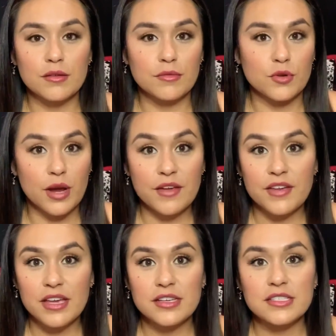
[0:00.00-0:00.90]

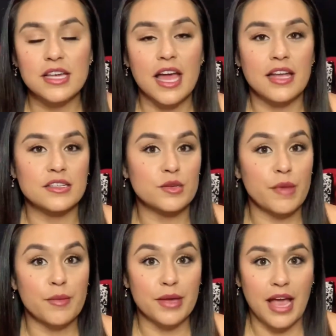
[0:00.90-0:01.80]
cravings and to
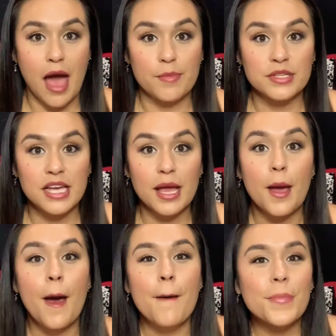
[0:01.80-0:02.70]
my big appetite,
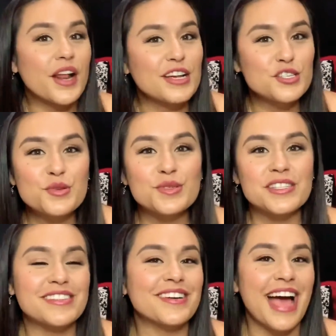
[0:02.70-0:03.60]
but I do
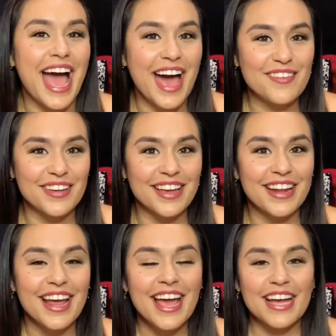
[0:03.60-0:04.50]
still have
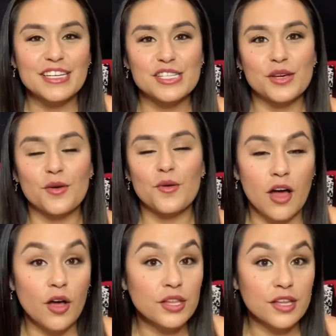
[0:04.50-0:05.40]
it. And so
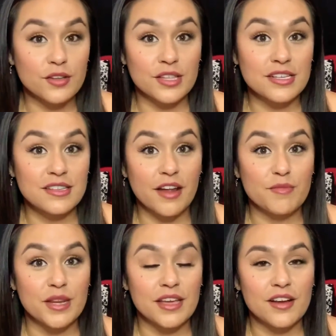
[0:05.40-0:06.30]
all the other things that
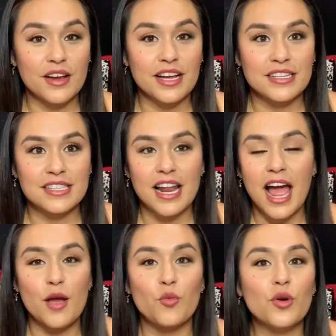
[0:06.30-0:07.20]
I've been hearing is that
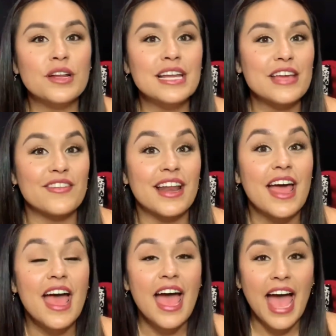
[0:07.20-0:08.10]
I wouldn't even
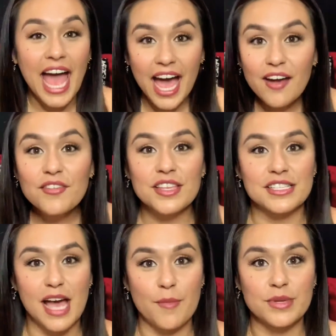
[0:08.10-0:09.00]
have
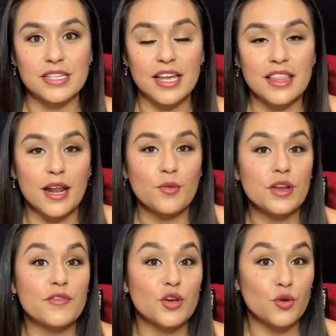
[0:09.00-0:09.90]
this appetite, that I
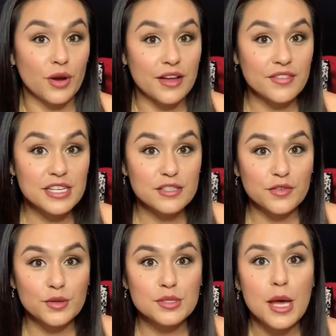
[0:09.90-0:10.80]
wouldn't even crave these
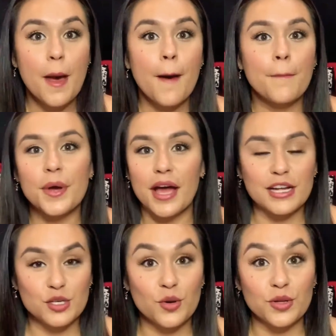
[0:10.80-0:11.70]
foods, but
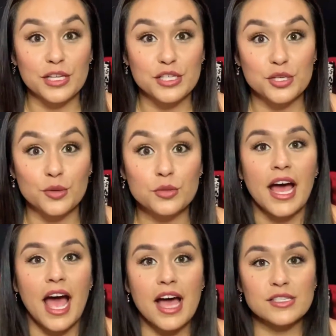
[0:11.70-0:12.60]
I totally do.
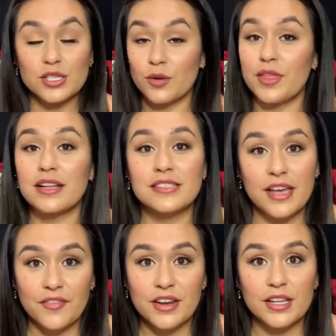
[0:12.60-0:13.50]
So that
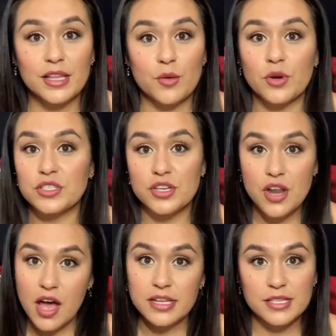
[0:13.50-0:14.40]
definitely was
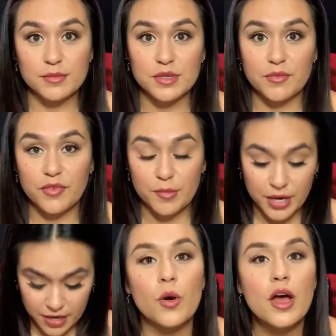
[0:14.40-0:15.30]
not a symptom for
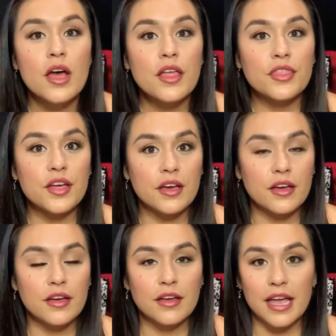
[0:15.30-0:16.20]
me.
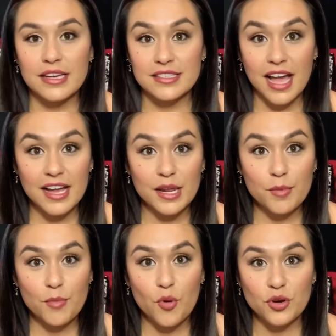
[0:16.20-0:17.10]
The anxiety
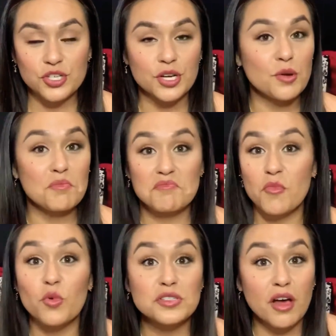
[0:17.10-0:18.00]
portion
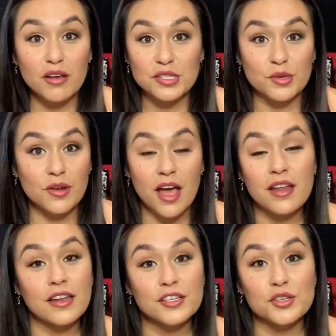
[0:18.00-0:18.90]
was also not
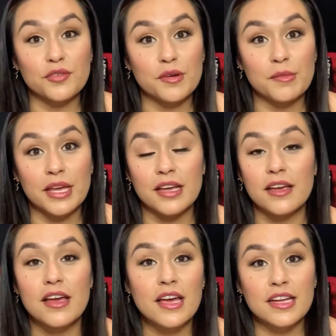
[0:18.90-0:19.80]
an issue for
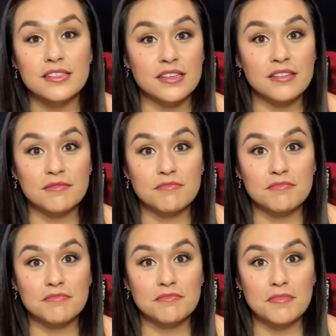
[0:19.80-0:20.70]
me. It didn't
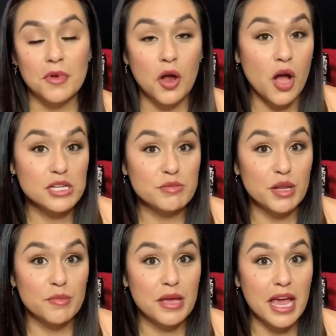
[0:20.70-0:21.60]
cause me
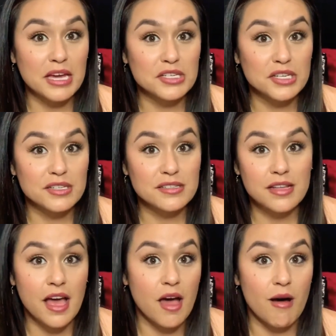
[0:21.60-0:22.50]
to be anxious
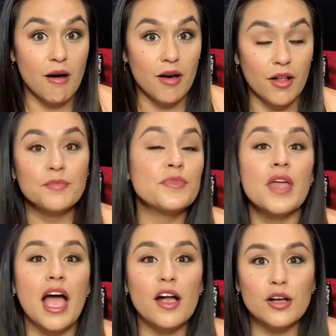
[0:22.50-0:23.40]
at all.
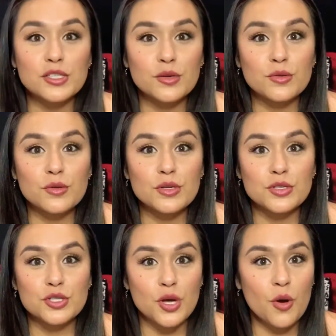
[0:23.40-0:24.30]
I
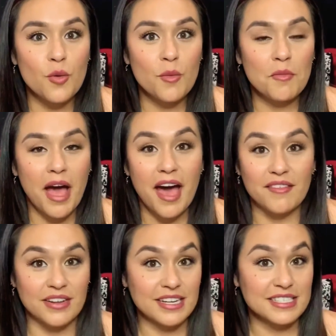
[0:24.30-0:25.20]
also don't
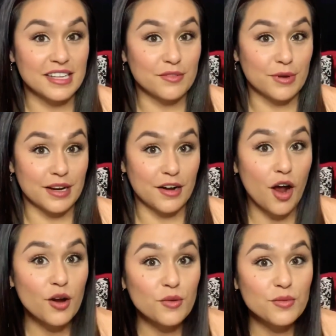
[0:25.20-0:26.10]
have an accelerated
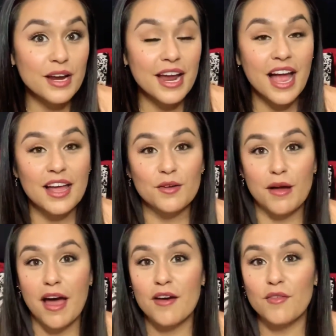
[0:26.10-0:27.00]
heart rate. I
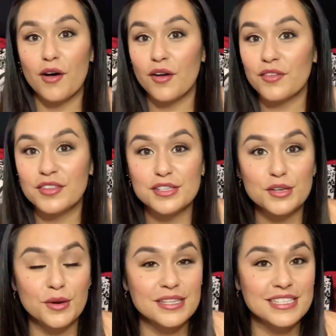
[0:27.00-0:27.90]
don't have all of this
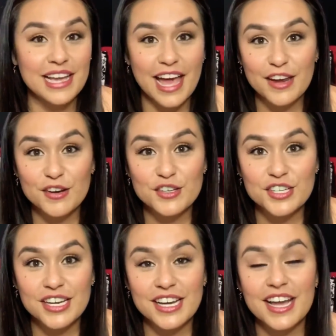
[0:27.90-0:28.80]
crazy
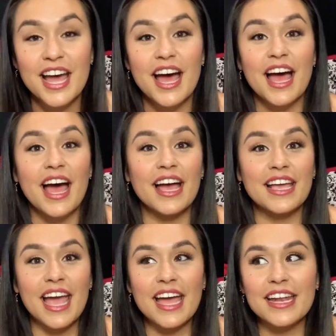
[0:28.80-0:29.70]
energy.
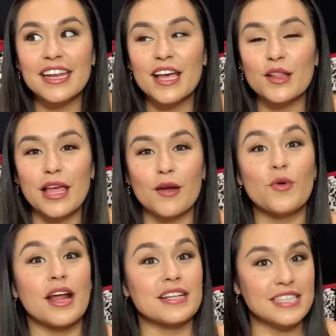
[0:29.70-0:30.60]
Again, like
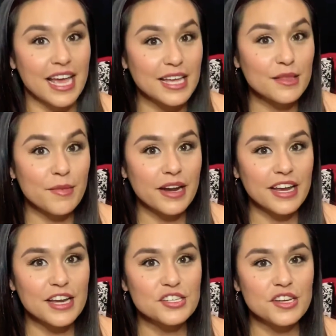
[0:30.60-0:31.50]
when I take the
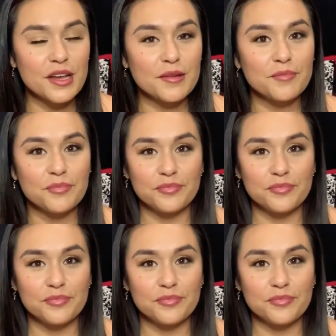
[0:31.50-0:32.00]
medication,